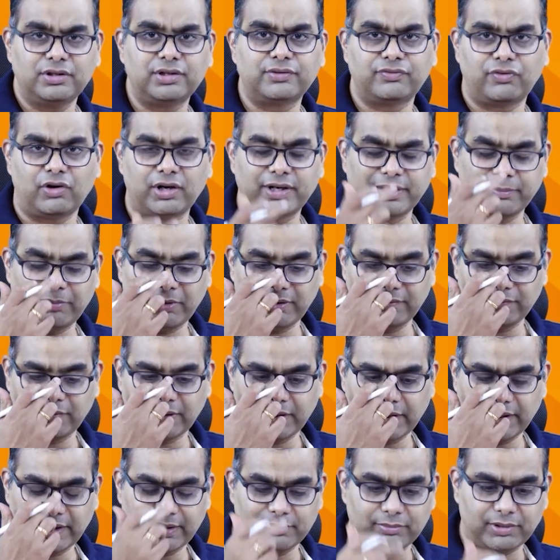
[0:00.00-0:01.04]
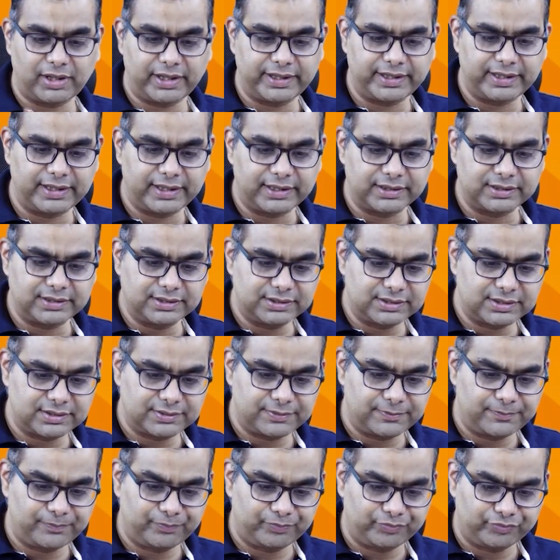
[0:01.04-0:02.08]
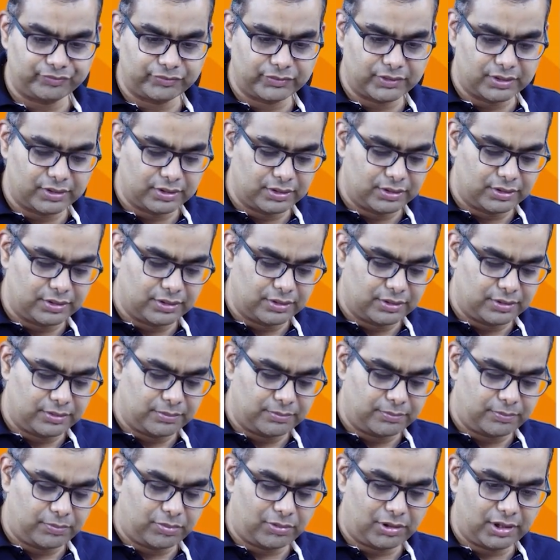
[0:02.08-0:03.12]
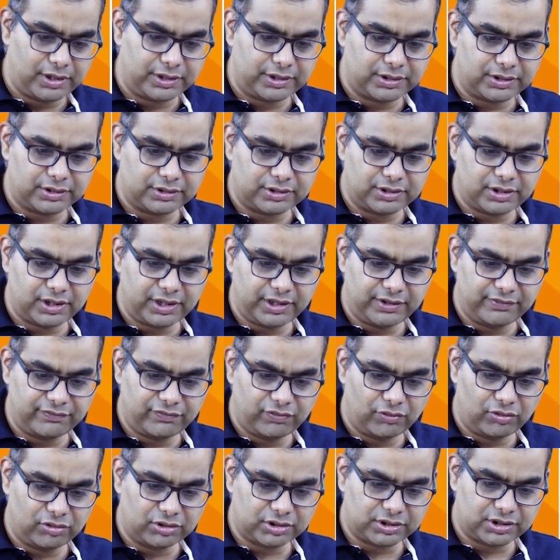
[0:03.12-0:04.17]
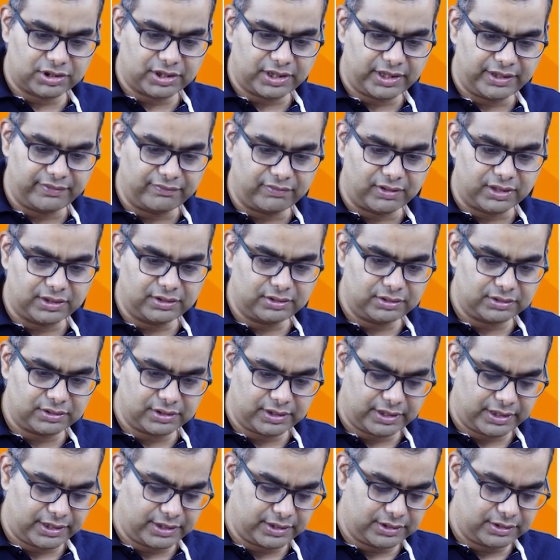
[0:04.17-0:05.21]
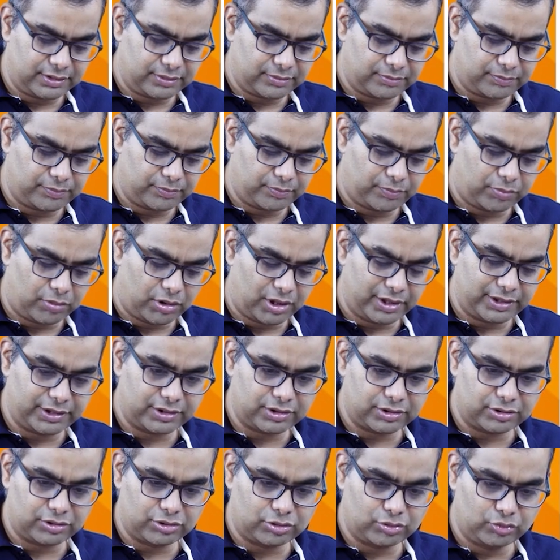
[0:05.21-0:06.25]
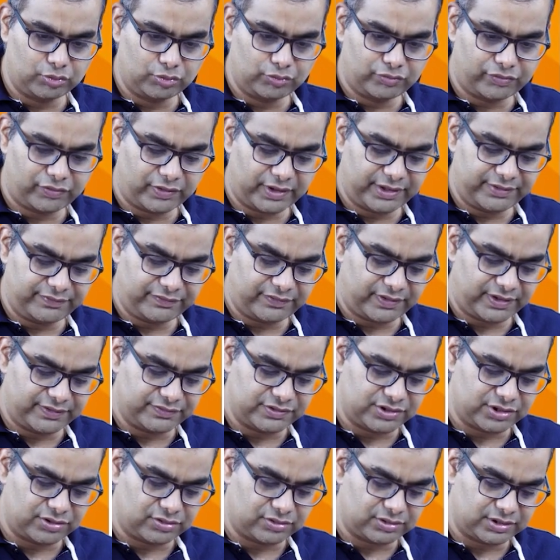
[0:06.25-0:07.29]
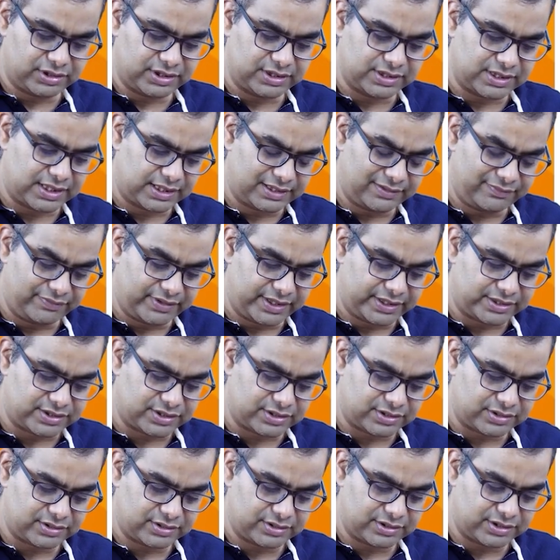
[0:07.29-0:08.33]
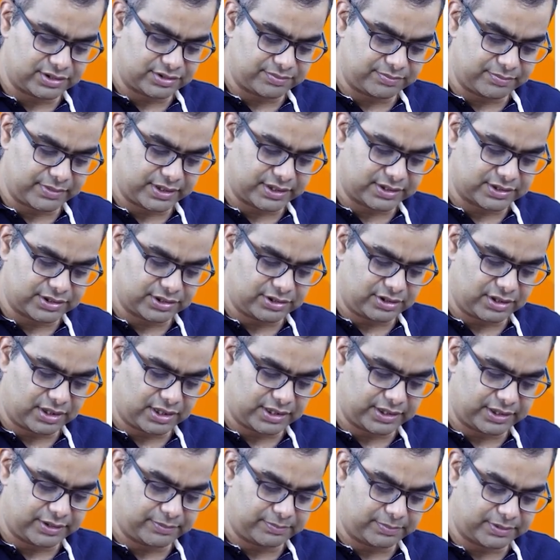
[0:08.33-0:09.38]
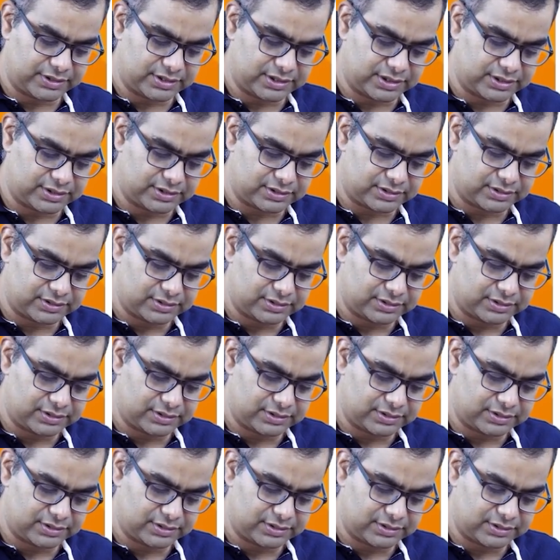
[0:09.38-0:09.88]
that 40.19 I am writing like this. 0.3431 and 0.2550. These are the weights. This makes it 100%.